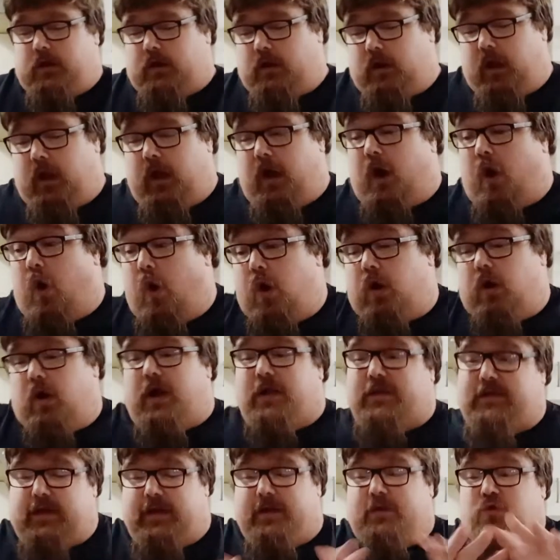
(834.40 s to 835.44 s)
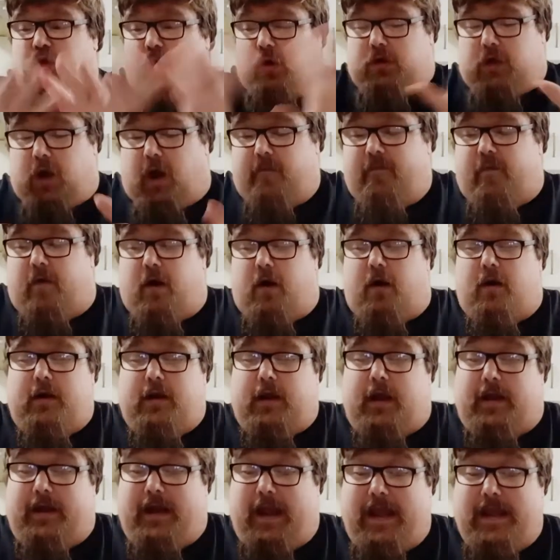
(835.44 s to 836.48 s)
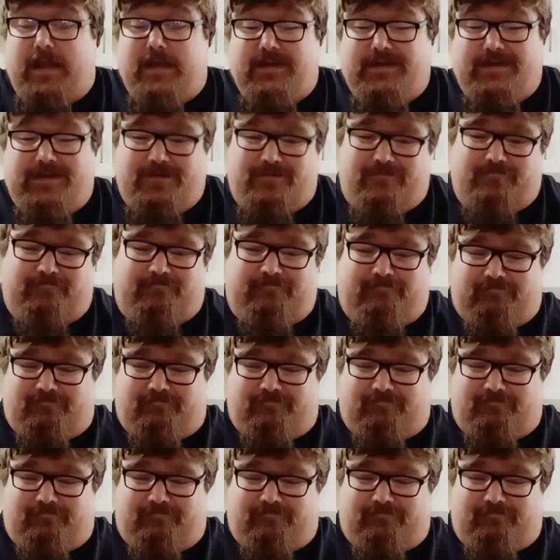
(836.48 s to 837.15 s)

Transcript: like a highlighted sort of cover, and that is